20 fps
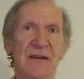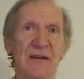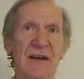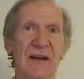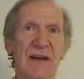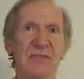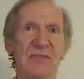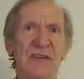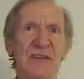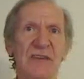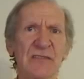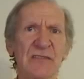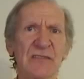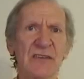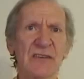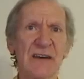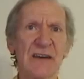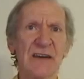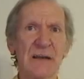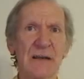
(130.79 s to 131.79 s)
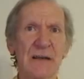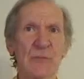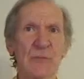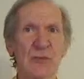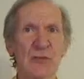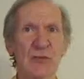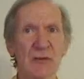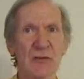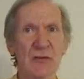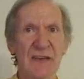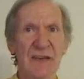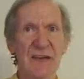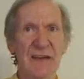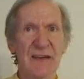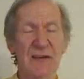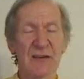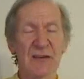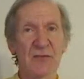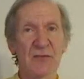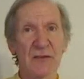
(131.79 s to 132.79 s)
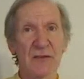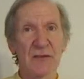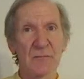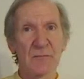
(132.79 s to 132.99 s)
And these realms connect,